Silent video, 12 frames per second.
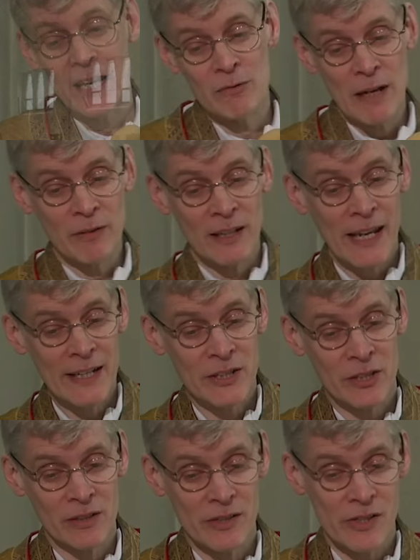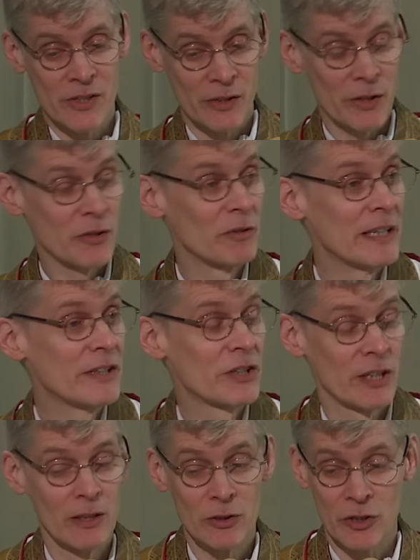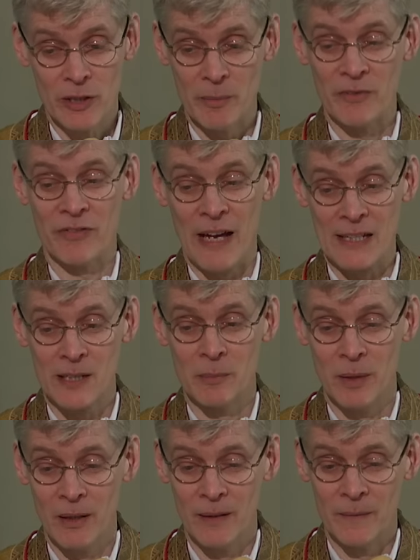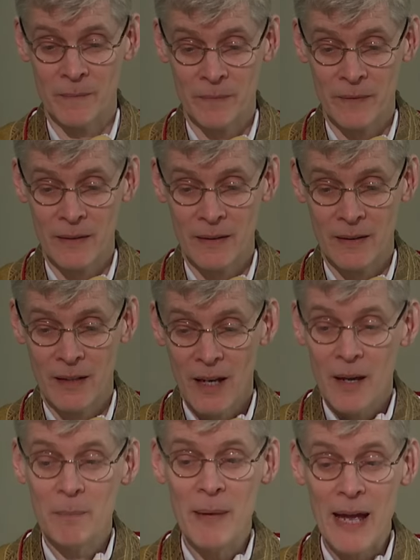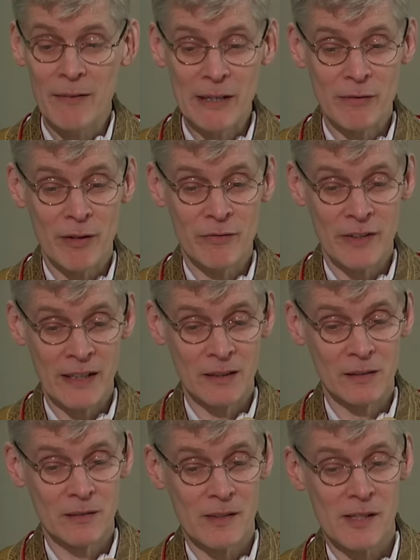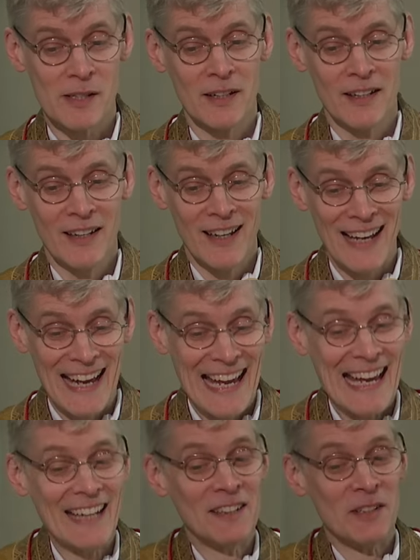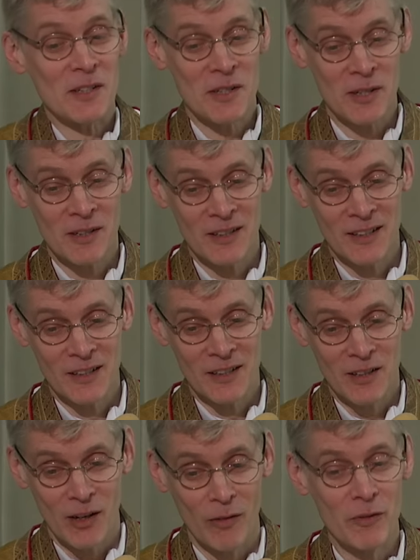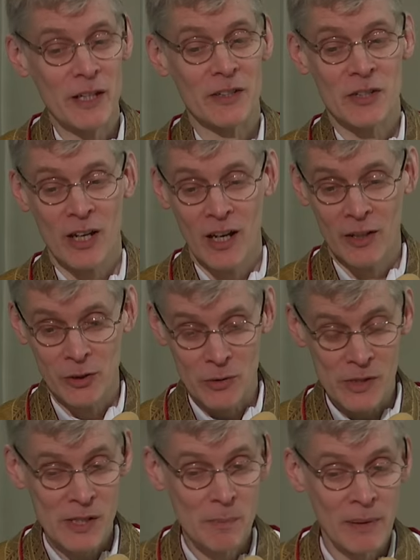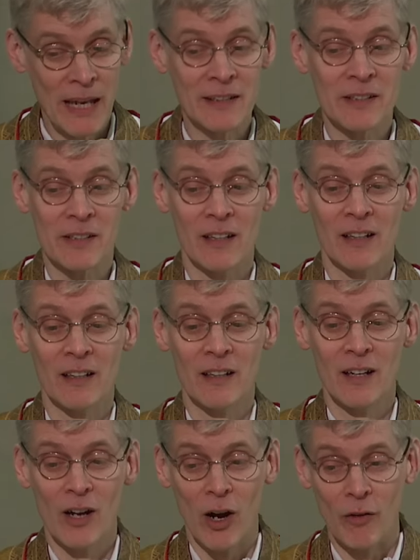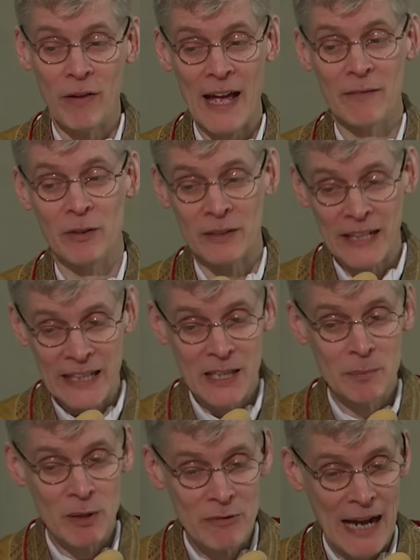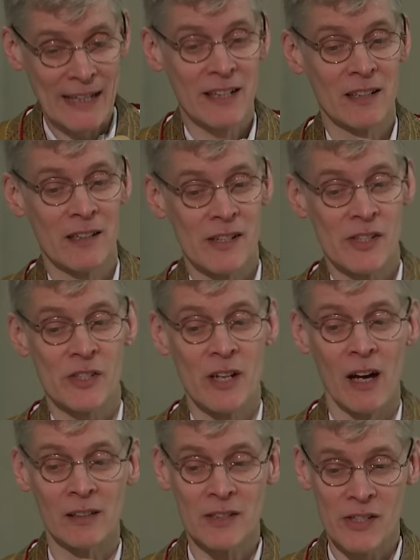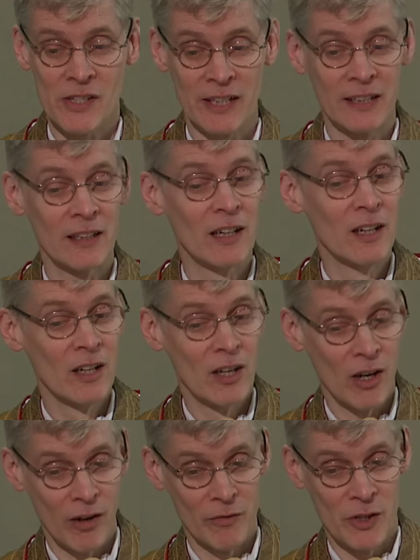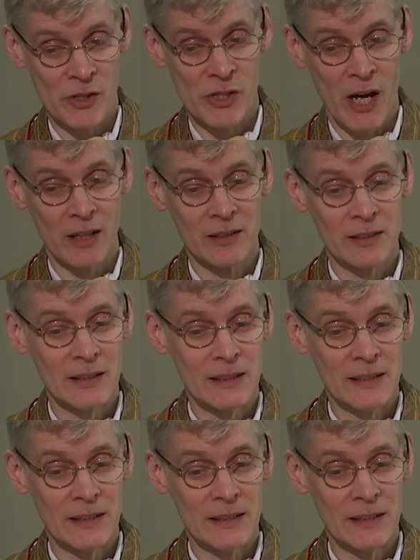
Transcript: her revelations to the three children of Fatima, Mary reveals a hint of the eternal splendor of heaven in the miraculous dancing of the sun